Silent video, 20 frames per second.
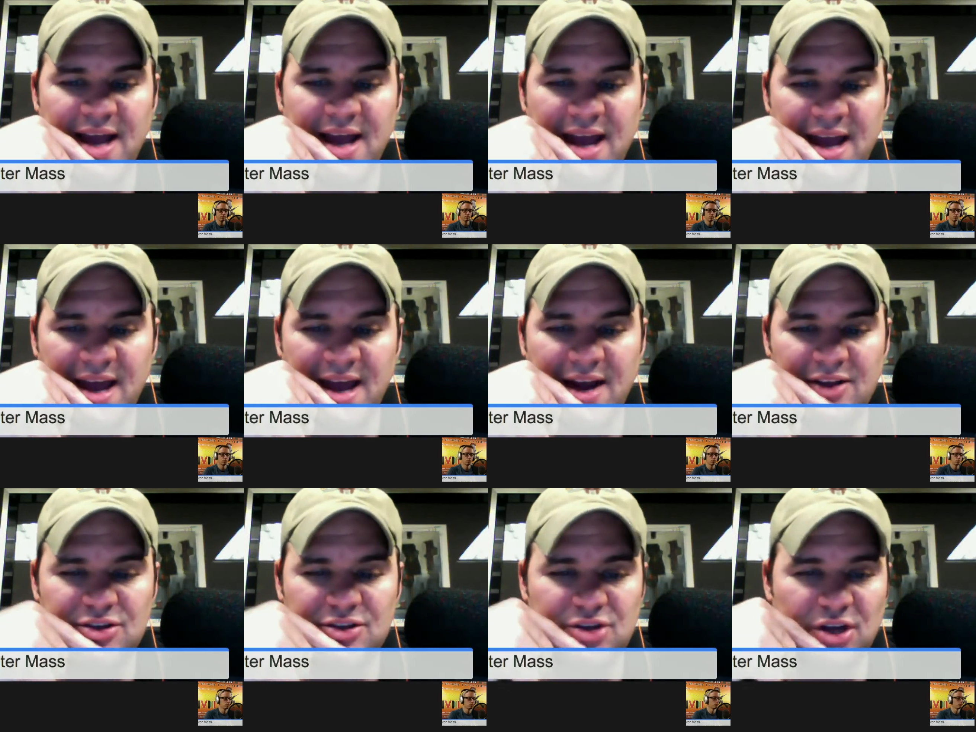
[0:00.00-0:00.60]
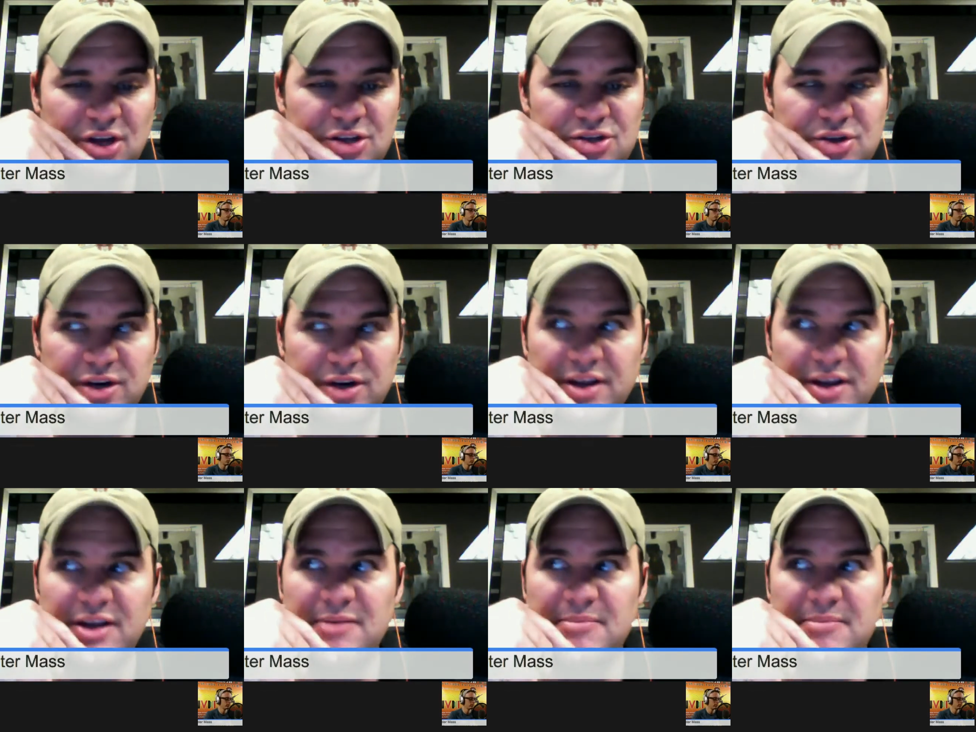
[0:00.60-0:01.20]
and
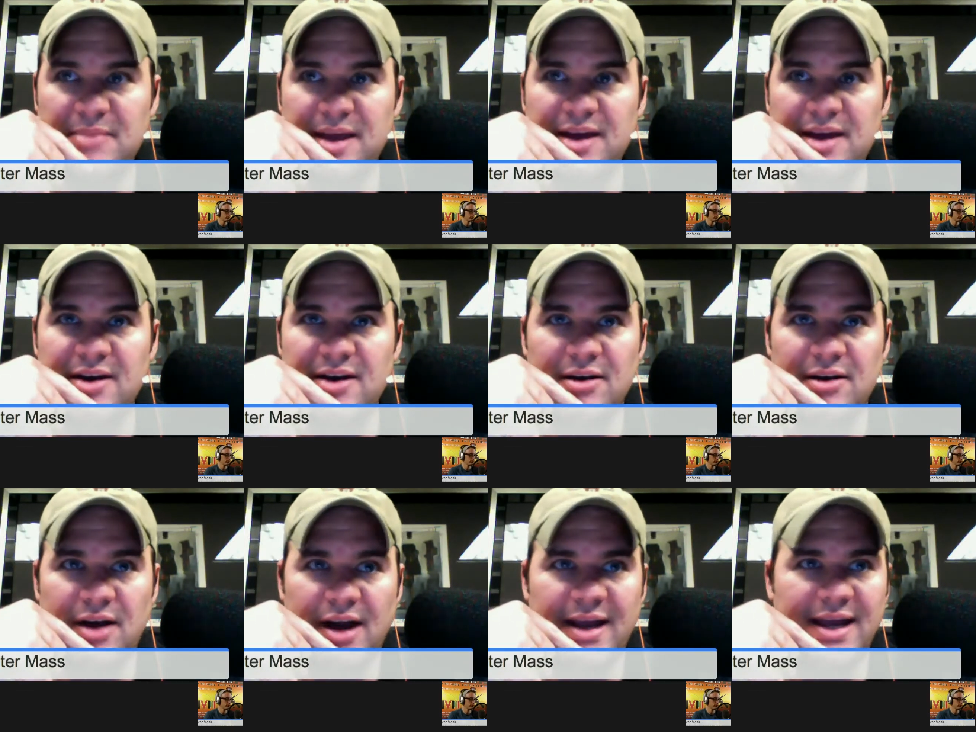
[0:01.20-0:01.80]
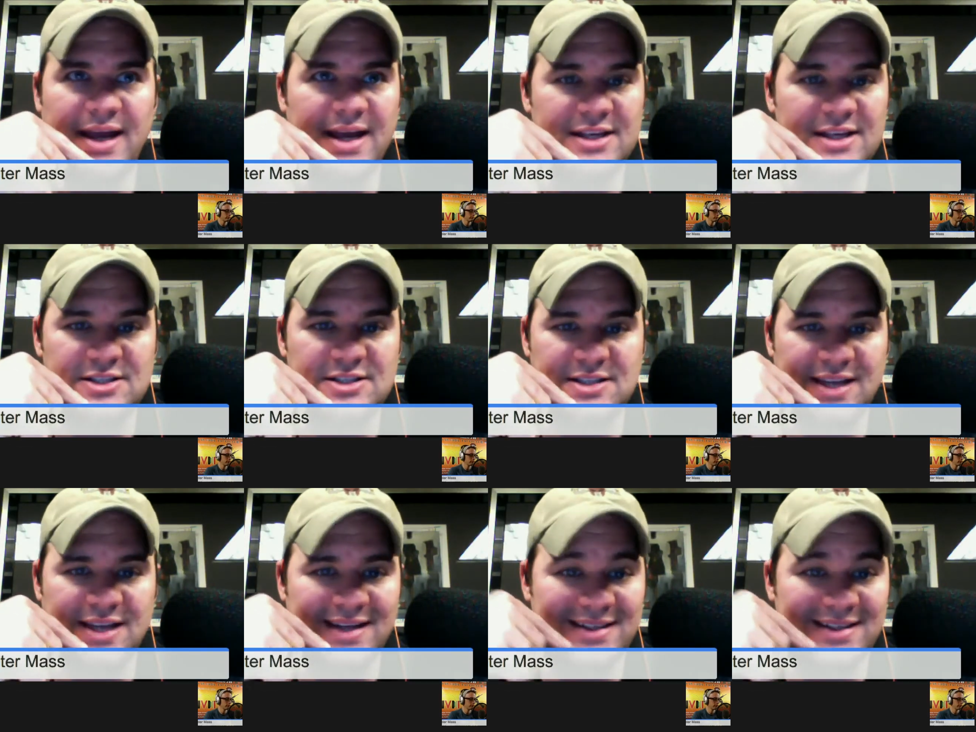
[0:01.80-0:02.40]
Australian men are, I
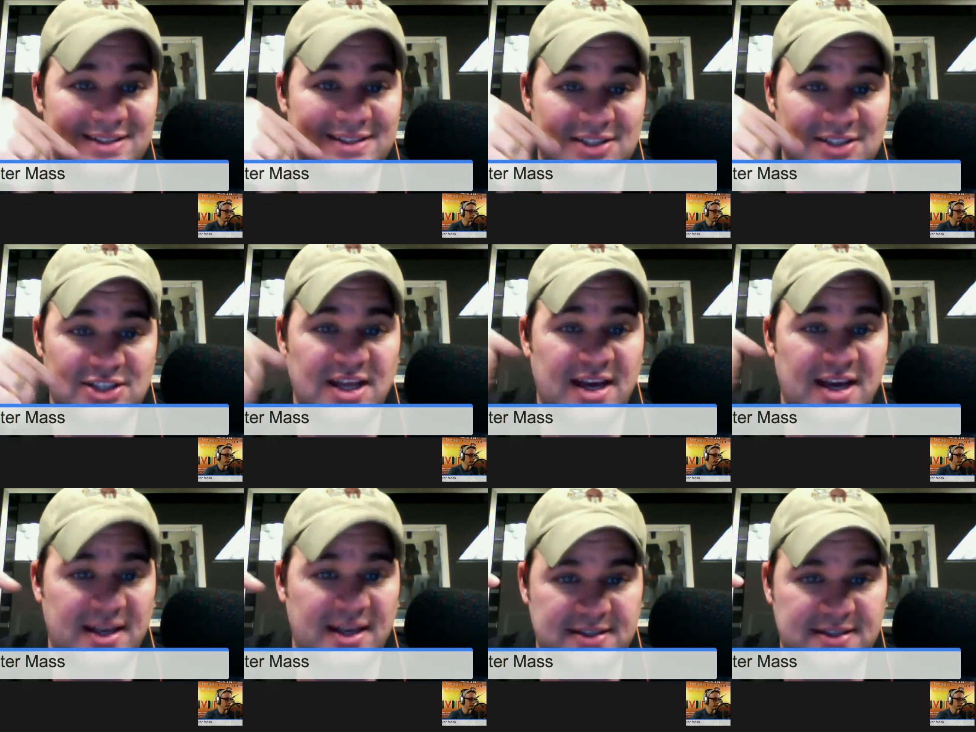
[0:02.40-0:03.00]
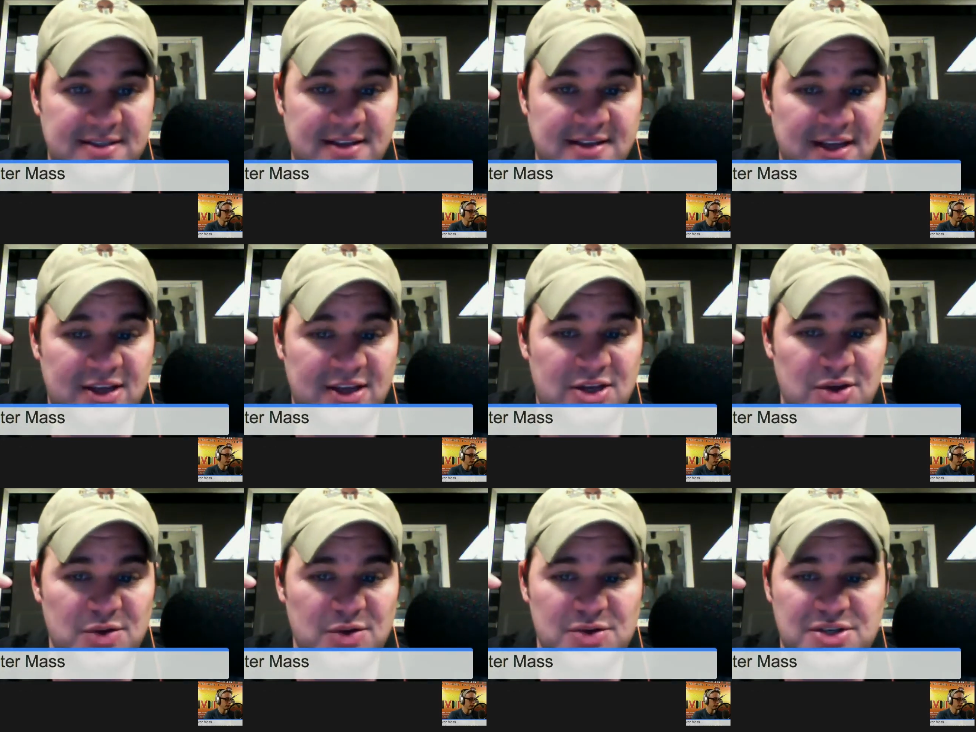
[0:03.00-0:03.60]
guess, like dicks, like
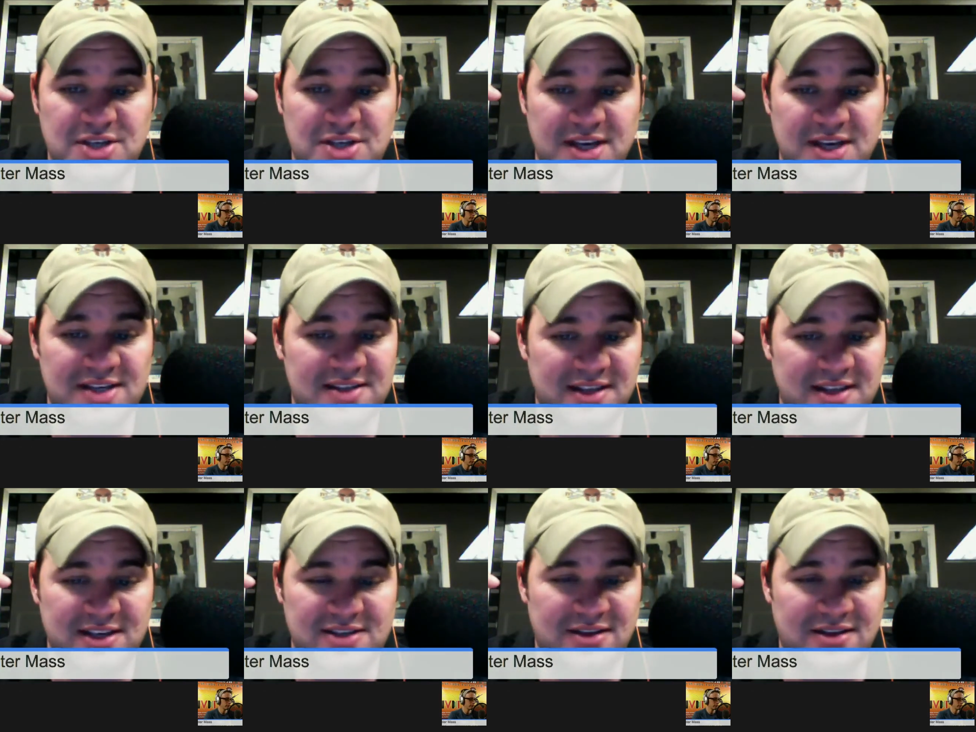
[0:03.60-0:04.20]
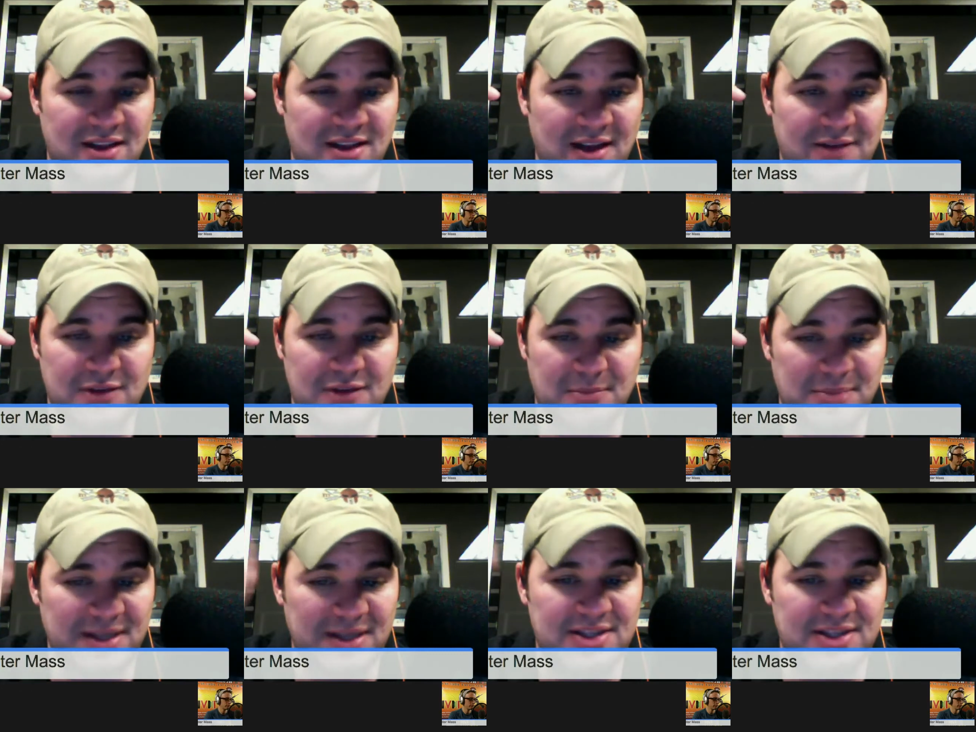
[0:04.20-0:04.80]
huge dicks, and they just love to
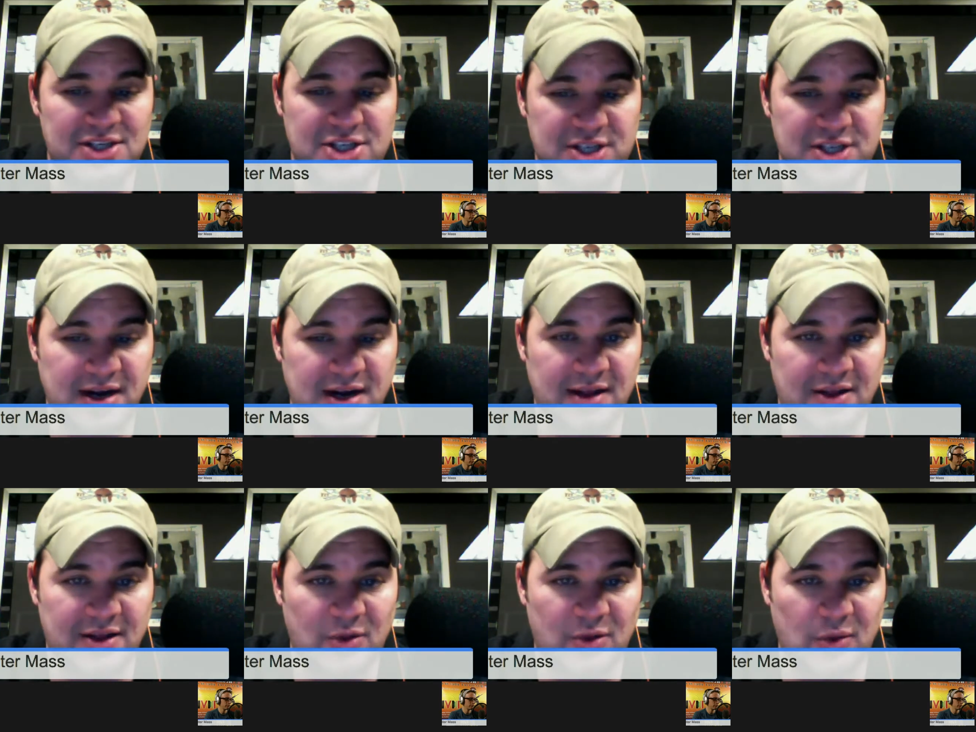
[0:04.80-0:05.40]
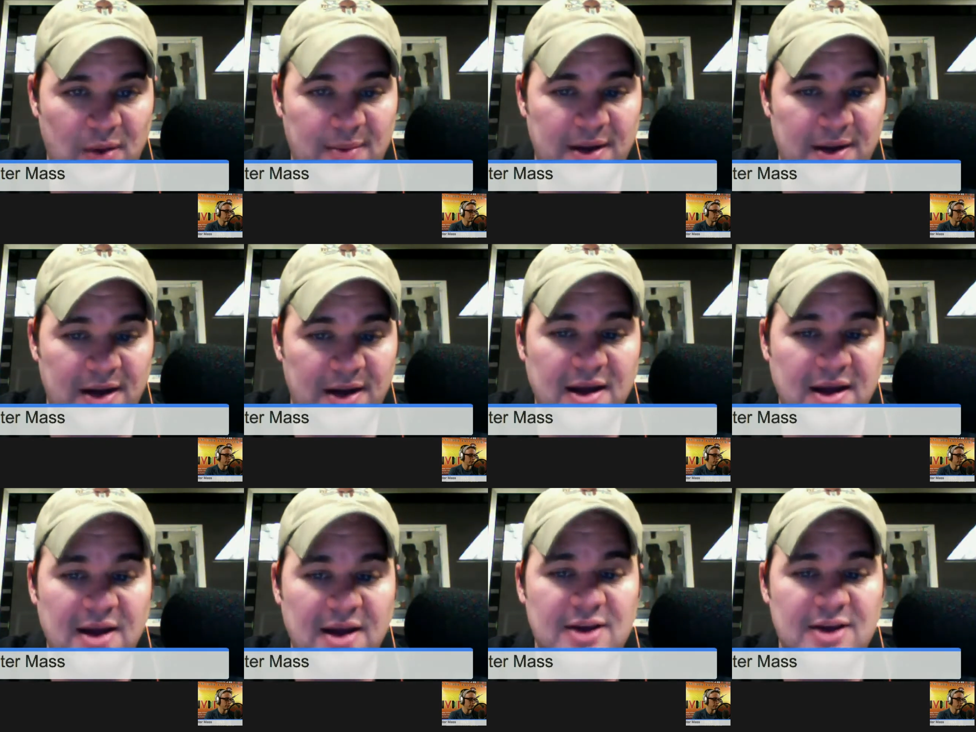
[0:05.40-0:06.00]
beat the shit out of their women.